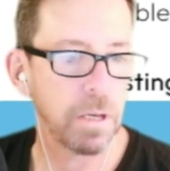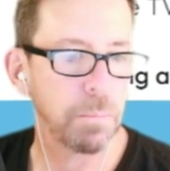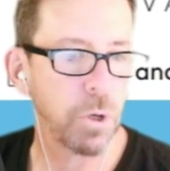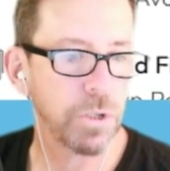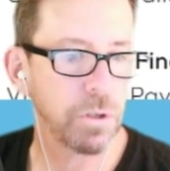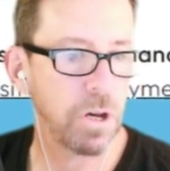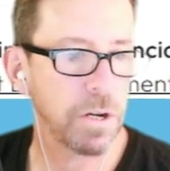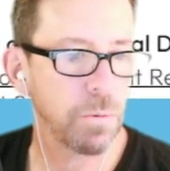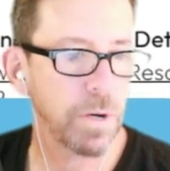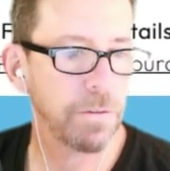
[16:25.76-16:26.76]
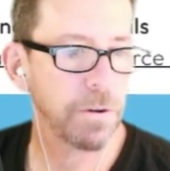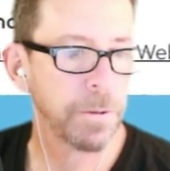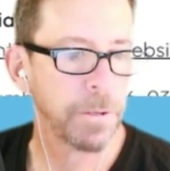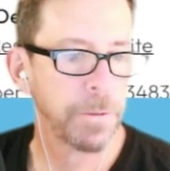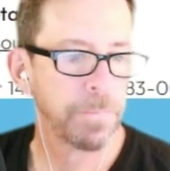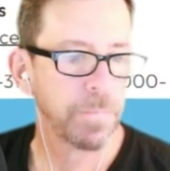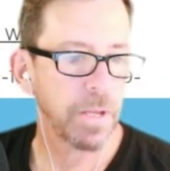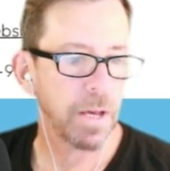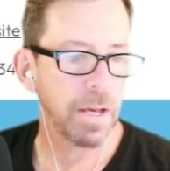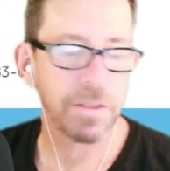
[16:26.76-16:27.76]
mowing your lawn or whatever.
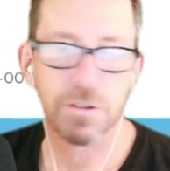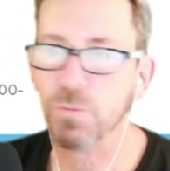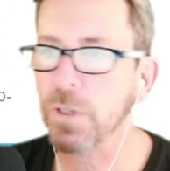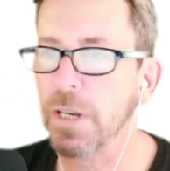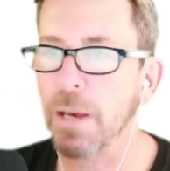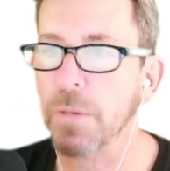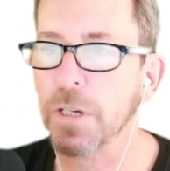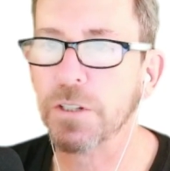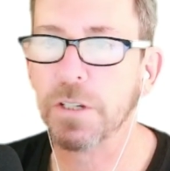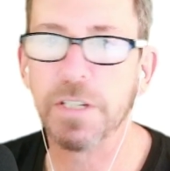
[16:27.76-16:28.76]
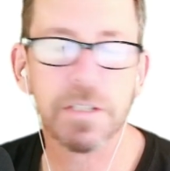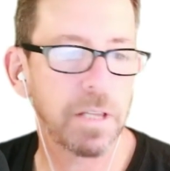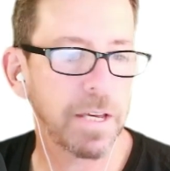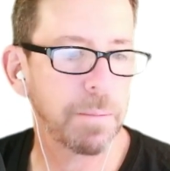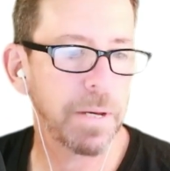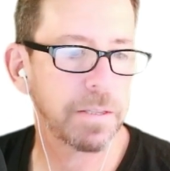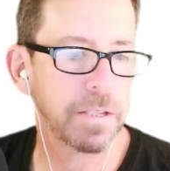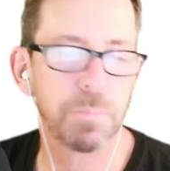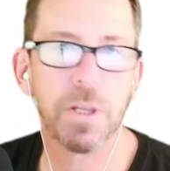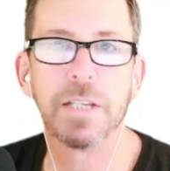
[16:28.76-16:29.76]
There's really not much to dislike about this
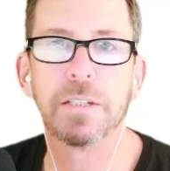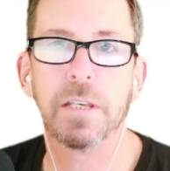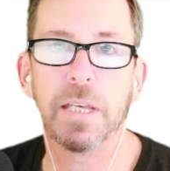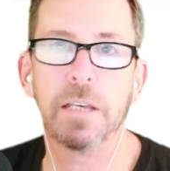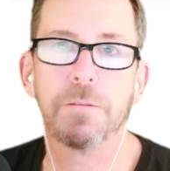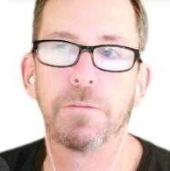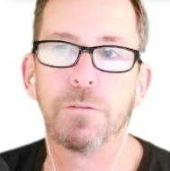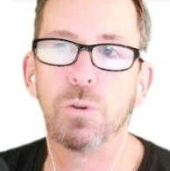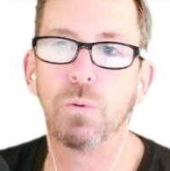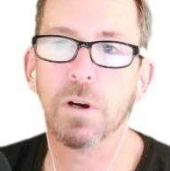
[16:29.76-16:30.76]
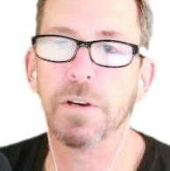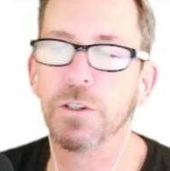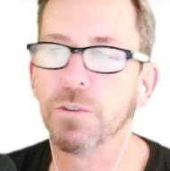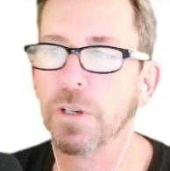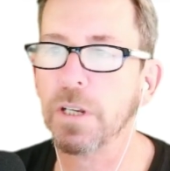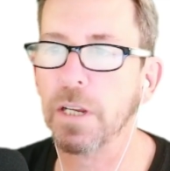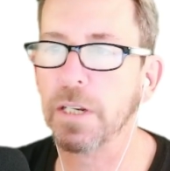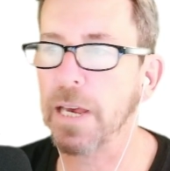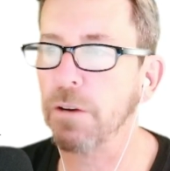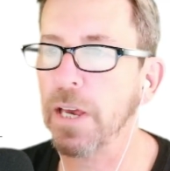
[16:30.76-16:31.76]
place. If you are interested in a
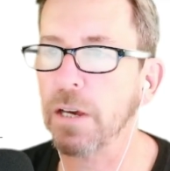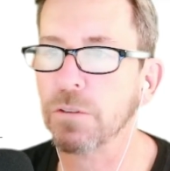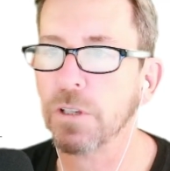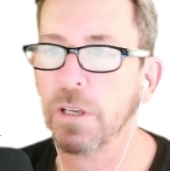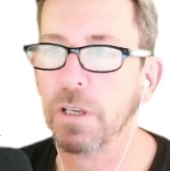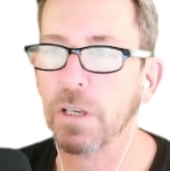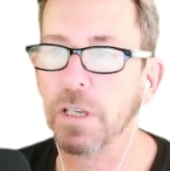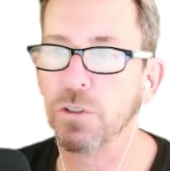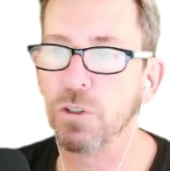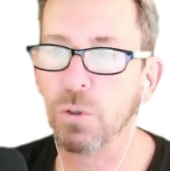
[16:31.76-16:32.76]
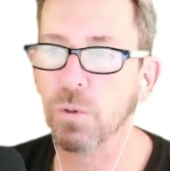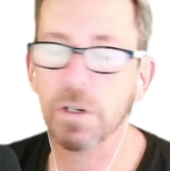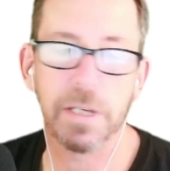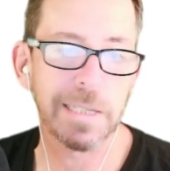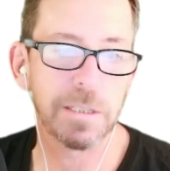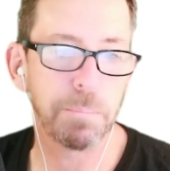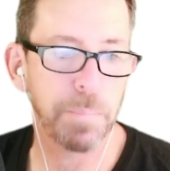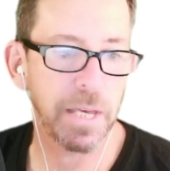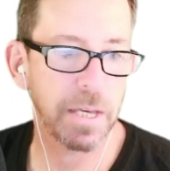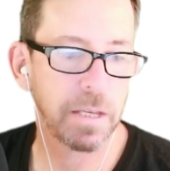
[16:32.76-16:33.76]
townhouse, it's newer, it's
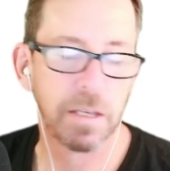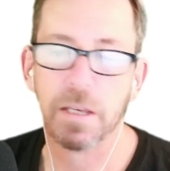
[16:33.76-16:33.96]
big.